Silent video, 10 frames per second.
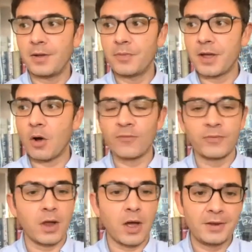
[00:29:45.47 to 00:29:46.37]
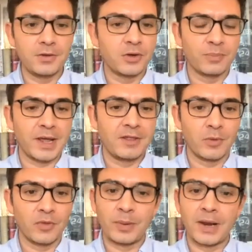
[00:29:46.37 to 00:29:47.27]
they're offline. You can play them
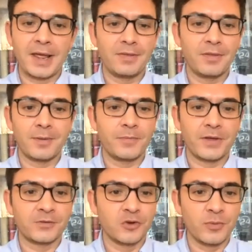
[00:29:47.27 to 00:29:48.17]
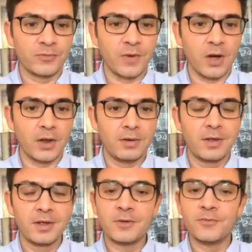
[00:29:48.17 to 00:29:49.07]
on the plane. They're super fun,
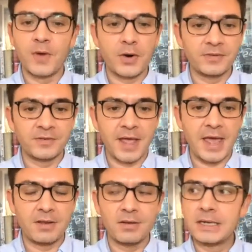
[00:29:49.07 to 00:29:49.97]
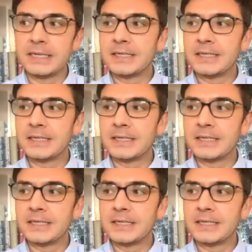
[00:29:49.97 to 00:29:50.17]
very zen.